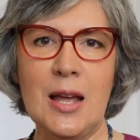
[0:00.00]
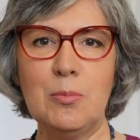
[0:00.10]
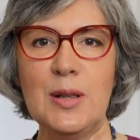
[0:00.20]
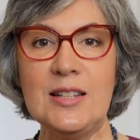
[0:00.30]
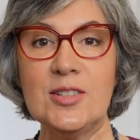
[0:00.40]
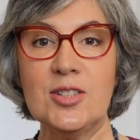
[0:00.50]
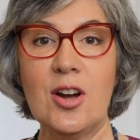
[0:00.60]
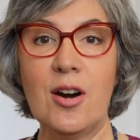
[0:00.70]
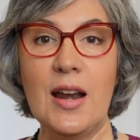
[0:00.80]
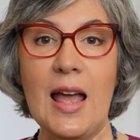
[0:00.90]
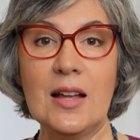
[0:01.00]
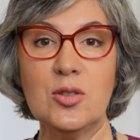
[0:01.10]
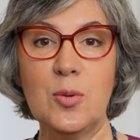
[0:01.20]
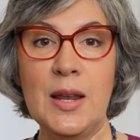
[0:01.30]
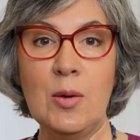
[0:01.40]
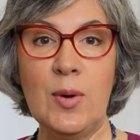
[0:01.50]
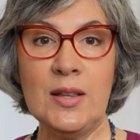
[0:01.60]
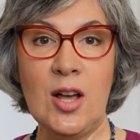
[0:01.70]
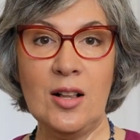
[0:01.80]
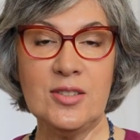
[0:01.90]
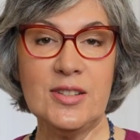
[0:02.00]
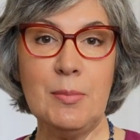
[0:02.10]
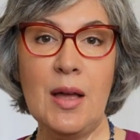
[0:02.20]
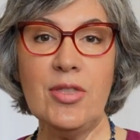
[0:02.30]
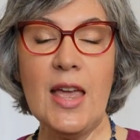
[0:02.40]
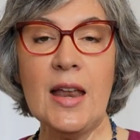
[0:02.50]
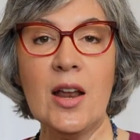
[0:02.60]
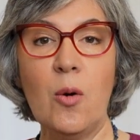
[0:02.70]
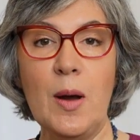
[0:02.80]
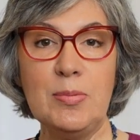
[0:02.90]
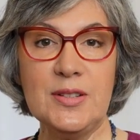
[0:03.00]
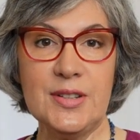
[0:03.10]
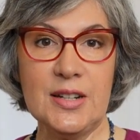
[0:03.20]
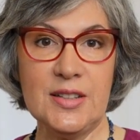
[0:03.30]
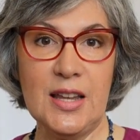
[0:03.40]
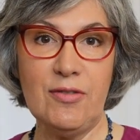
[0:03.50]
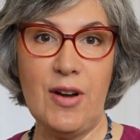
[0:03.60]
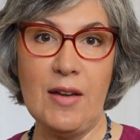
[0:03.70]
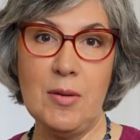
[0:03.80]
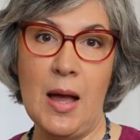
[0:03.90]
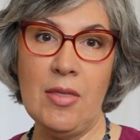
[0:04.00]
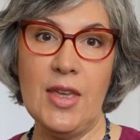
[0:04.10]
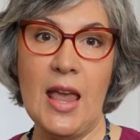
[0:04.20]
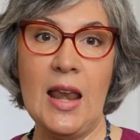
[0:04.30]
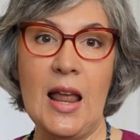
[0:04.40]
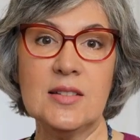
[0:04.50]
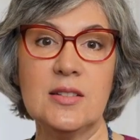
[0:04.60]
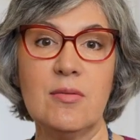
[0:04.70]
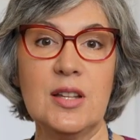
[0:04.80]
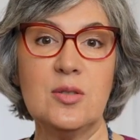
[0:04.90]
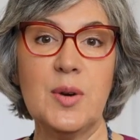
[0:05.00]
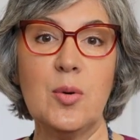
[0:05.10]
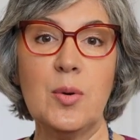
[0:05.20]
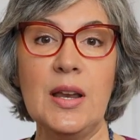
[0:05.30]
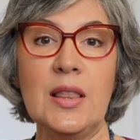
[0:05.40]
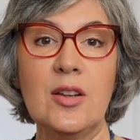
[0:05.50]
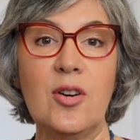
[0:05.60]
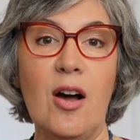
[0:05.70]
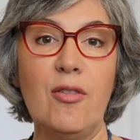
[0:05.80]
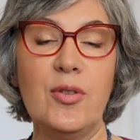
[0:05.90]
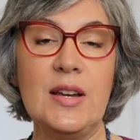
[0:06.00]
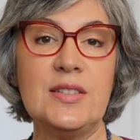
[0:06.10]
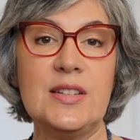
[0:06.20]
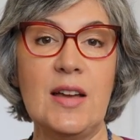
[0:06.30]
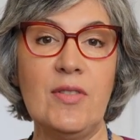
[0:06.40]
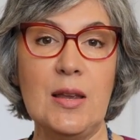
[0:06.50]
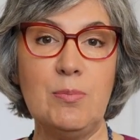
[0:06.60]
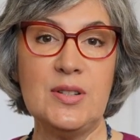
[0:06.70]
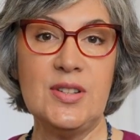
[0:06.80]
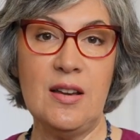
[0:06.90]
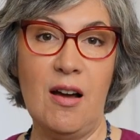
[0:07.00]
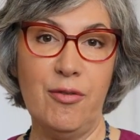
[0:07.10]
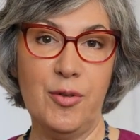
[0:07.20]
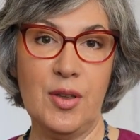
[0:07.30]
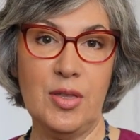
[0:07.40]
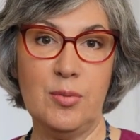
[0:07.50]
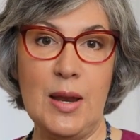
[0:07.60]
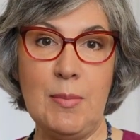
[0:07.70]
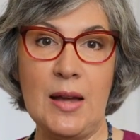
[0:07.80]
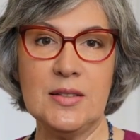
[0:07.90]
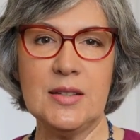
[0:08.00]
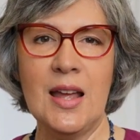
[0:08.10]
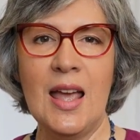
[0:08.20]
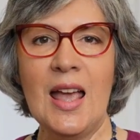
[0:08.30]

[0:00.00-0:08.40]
Plans start at $21 a month and go up to $65 a month. And as of this recording, they're offering 70% off for three months.